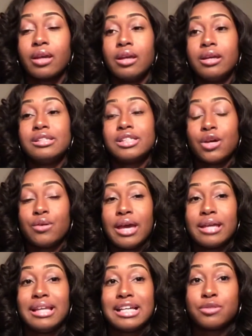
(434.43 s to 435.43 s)
So yeah,
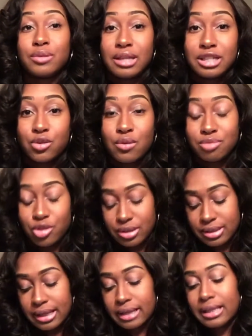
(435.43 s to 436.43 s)
that's what that scripture is
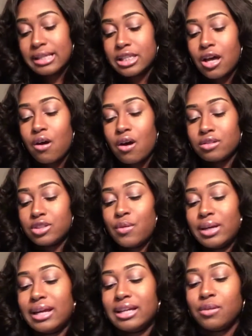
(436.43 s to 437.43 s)
saying. Let's go on to
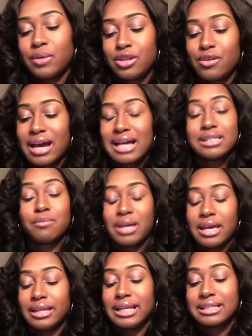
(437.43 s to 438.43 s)
another one, you guys. I'm
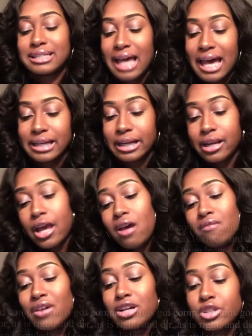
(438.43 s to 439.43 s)
getting excited.
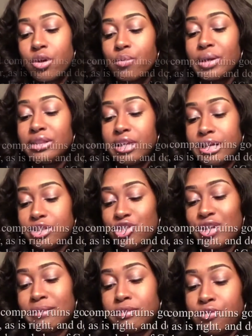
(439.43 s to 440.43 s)
1 Corinthians
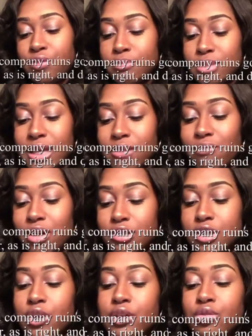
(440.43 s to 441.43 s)
chapter 15, verse
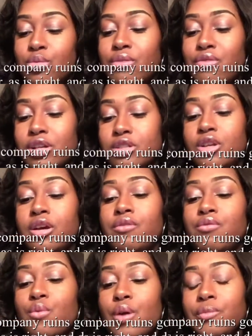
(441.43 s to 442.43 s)
33, verse
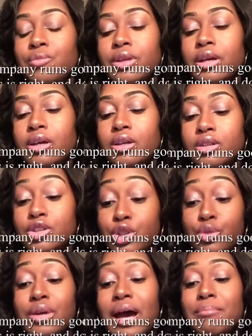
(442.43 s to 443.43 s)
34.
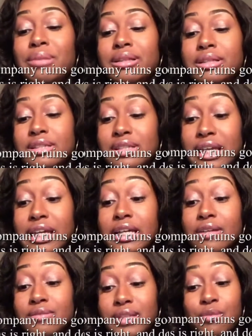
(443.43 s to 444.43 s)
Do not be
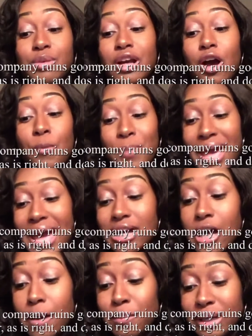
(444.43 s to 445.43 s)
deceived. Here we go. Bad
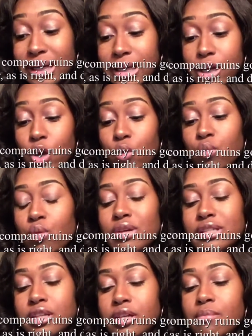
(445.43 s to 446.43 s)
company
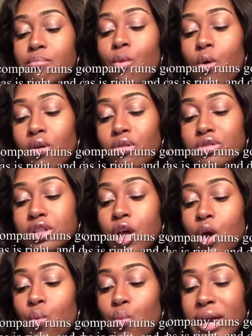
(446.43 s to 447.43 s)
ruins good morals.
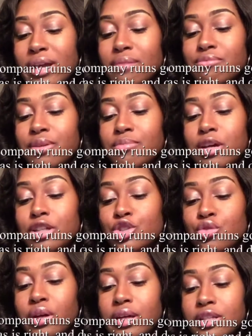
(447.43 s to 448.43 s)
Wake up from your
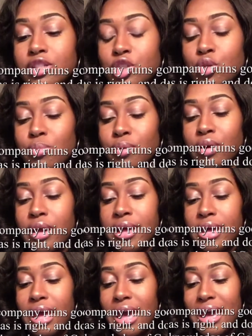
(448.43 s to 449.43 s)
drunken stupor
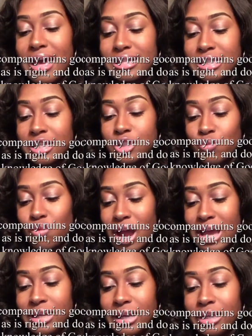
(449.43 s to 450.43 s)
as is
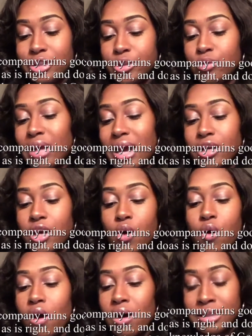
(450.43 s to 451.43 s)
right, and do not go
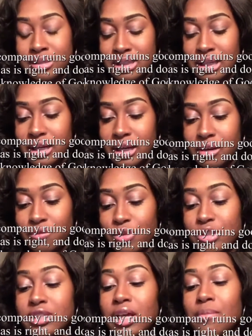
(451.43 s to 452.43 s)
on sinning. For
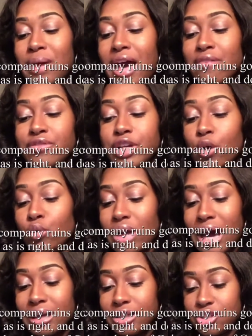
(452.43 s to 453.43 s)
some have no
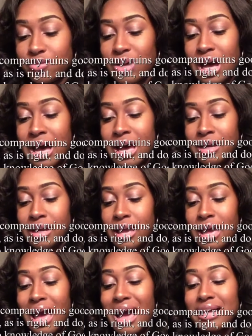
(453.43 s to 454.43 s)
knowledge of God.
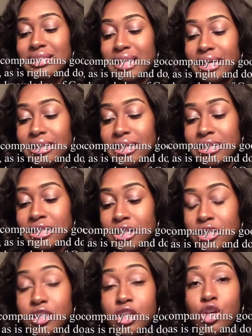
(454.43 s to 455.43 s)
I say this
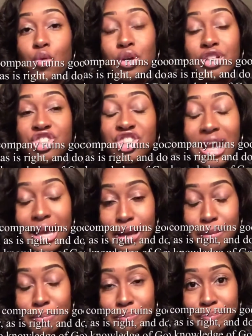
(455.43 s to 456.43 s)
to your
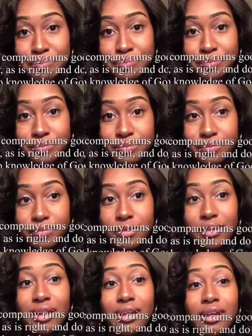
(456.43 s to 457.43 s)
shame.
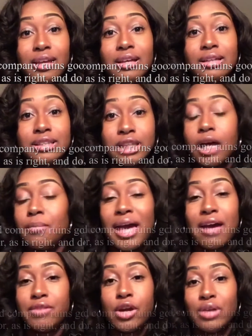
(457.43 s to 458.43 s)
Some
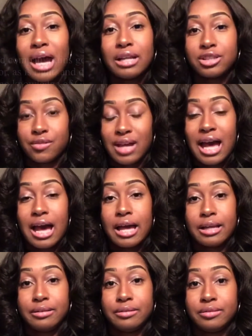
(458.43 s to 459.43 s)
have no knowledge of God.
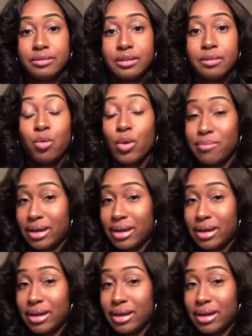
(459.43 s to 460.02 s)
Point